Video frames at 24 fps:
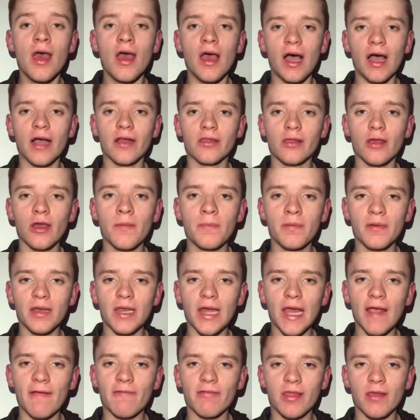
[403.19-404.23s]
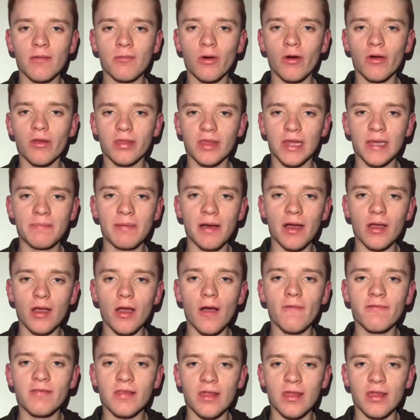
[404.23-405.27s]
I do believe towards the back
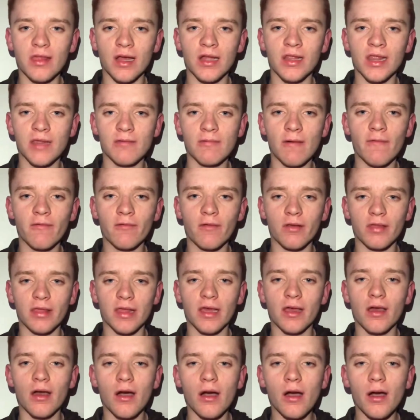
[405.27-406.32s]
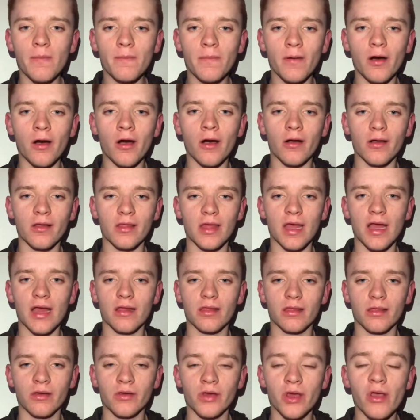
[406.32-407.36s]
of the stand you have got a car park there,
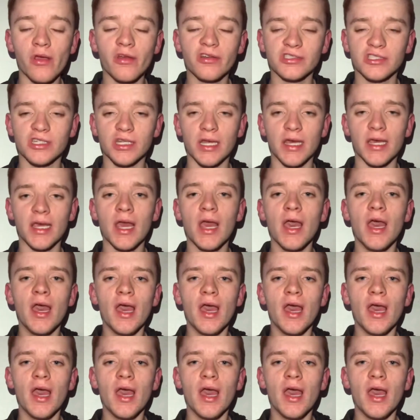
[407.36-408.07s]
so usually